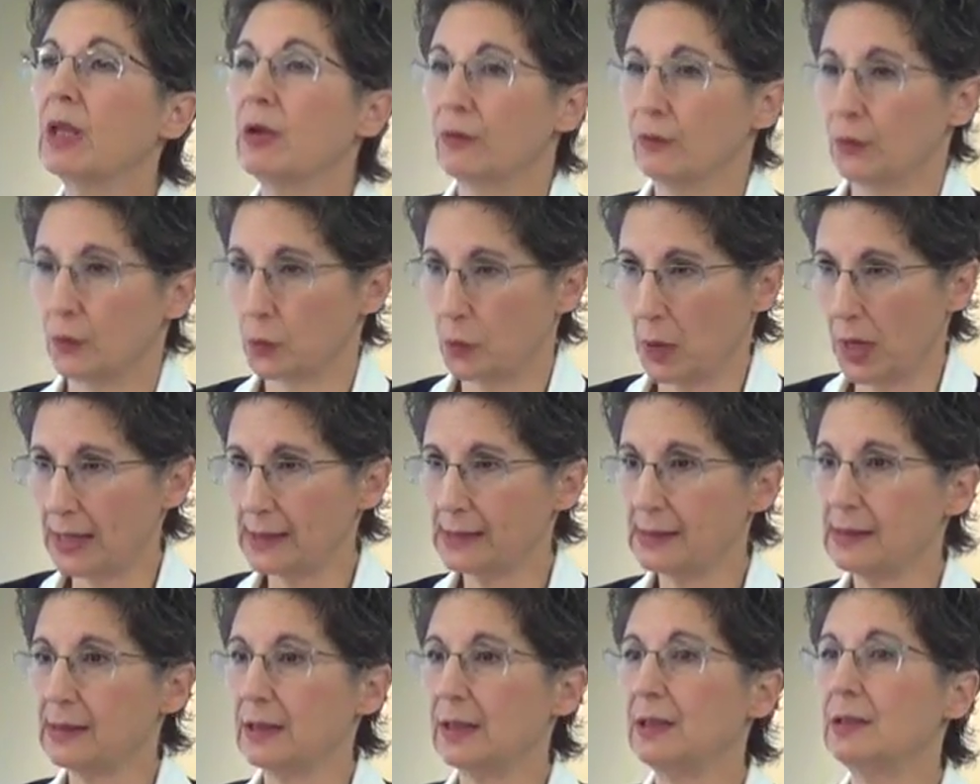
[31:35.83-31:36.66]
for
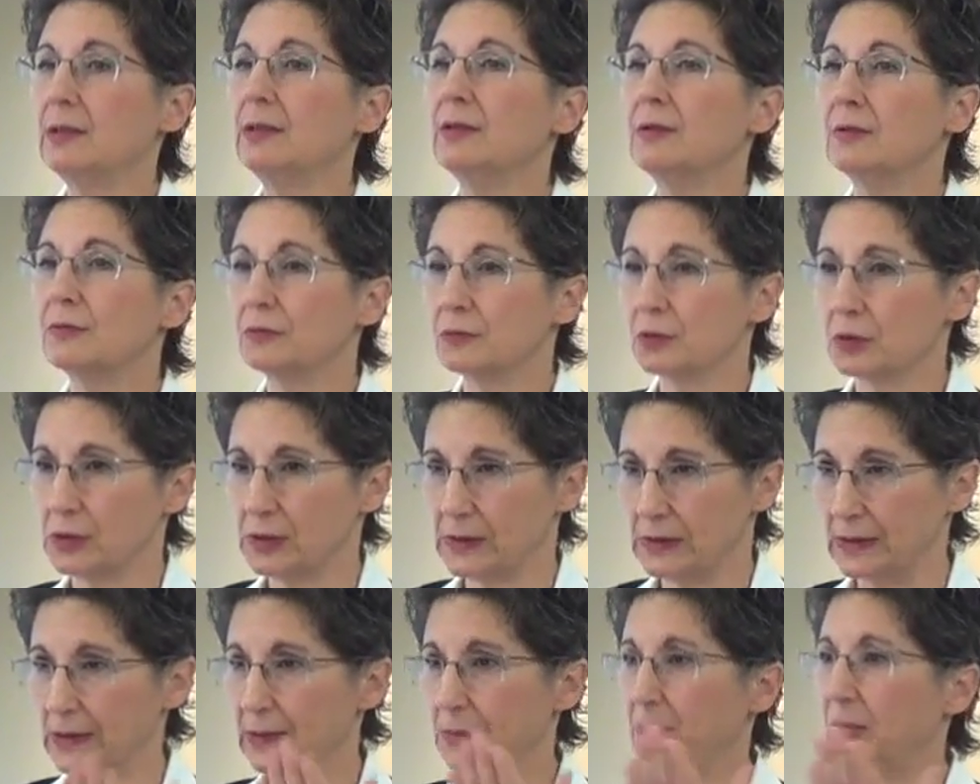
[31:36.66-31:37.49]
resting, for
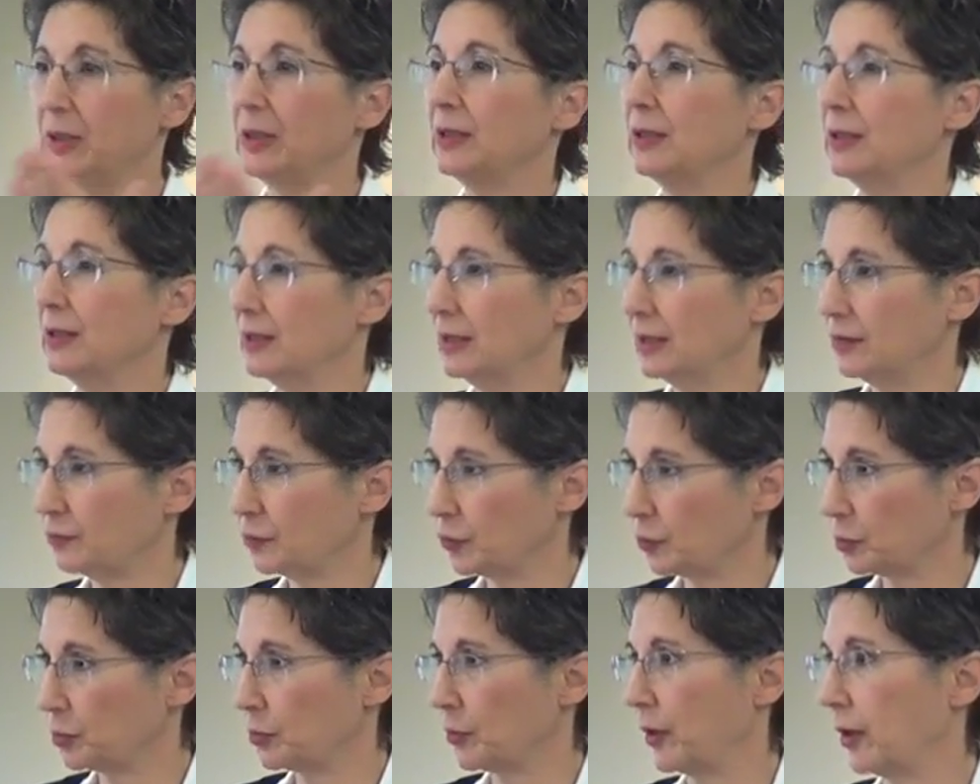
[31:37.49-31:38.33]
sleeping, and
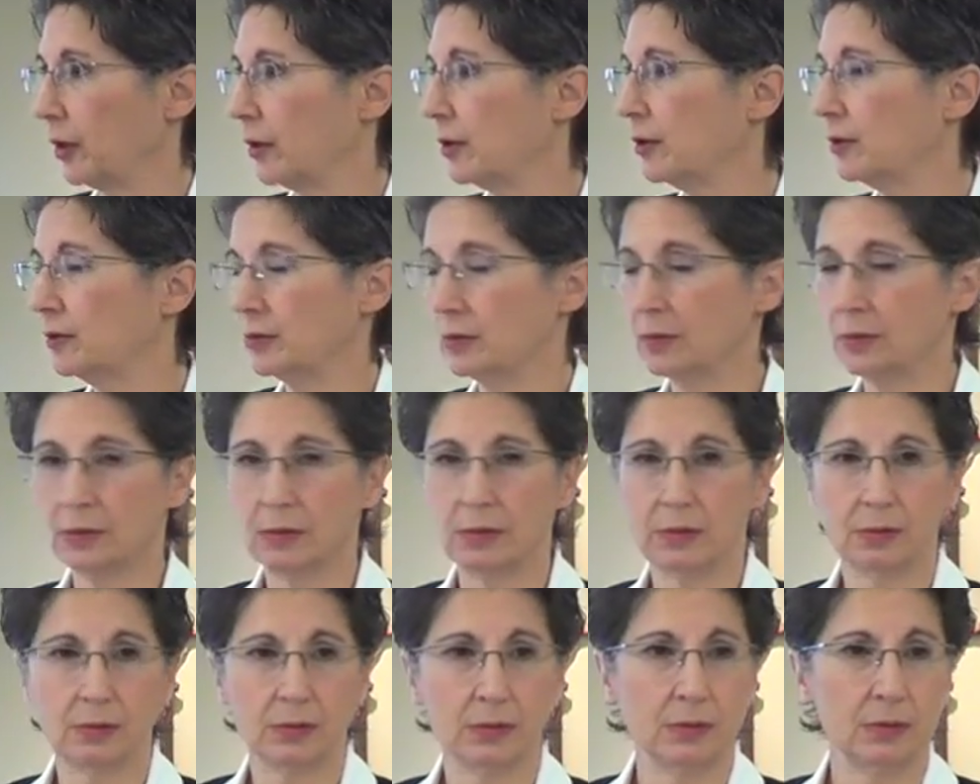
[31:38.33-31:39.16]
for prayer,
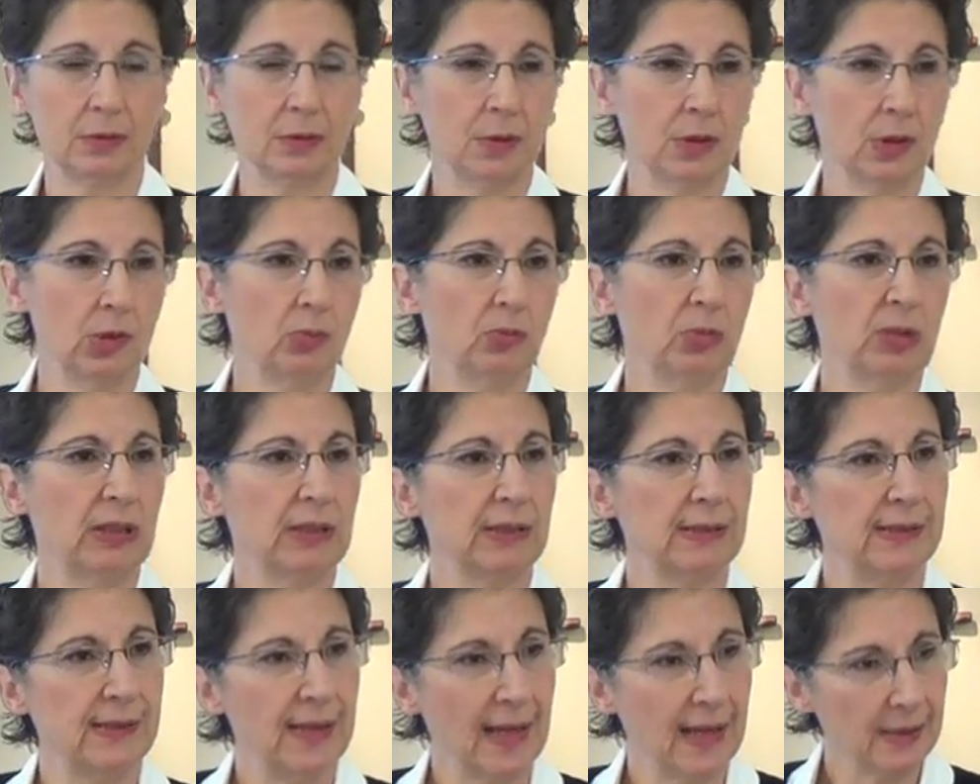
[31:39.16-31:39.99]

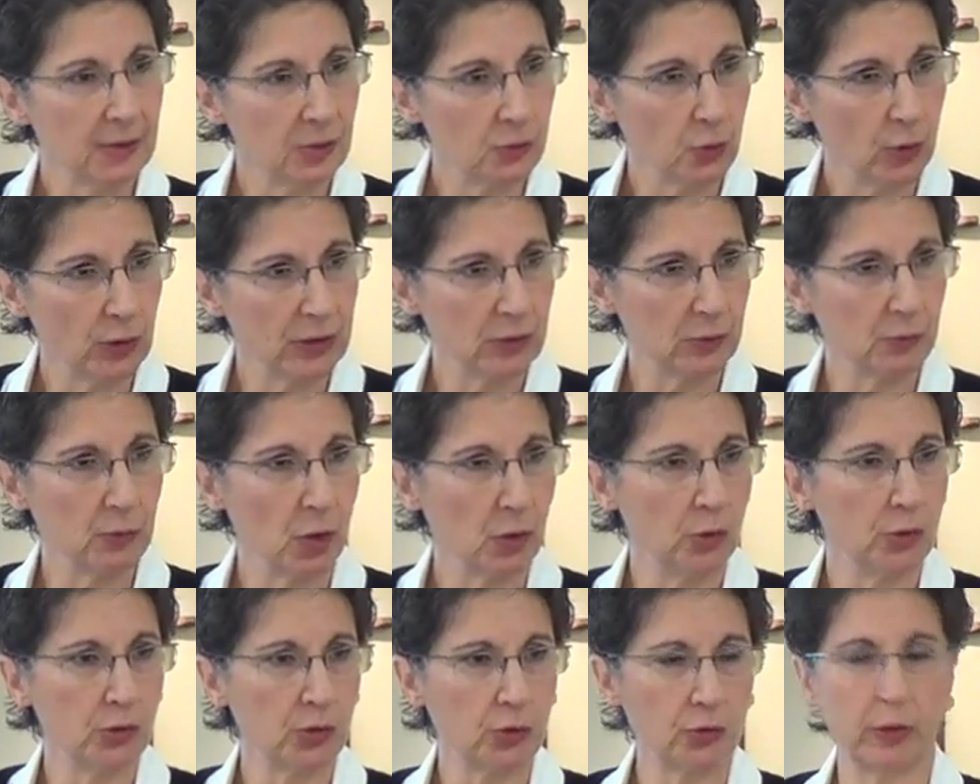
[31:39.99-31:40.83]
because that's what's
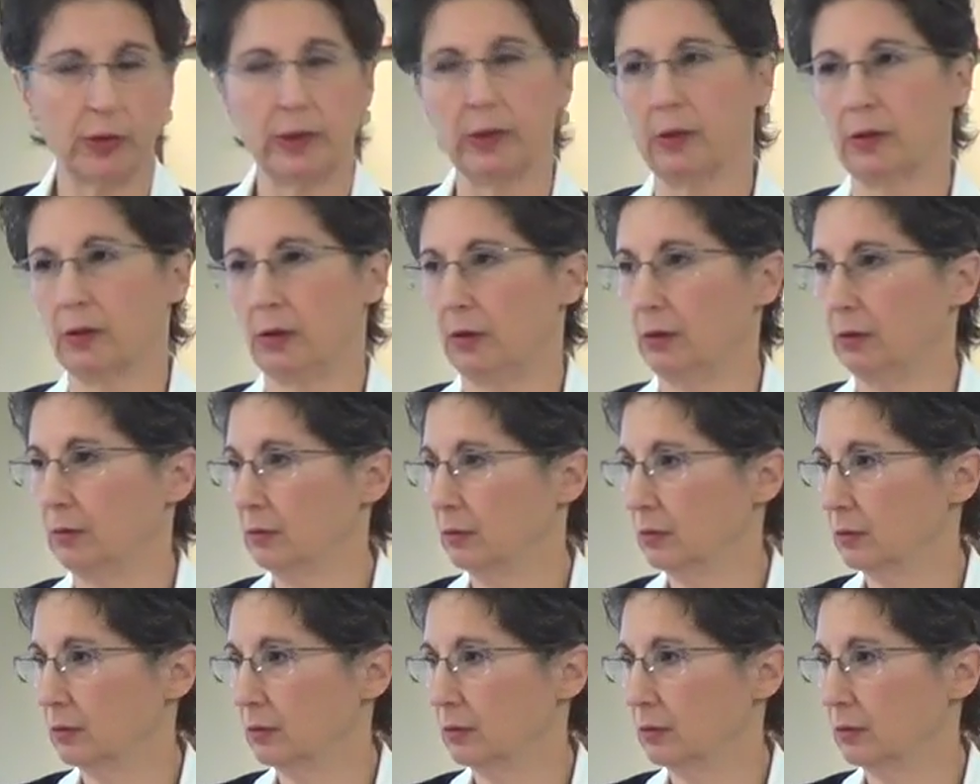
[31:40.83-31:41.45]
most critical.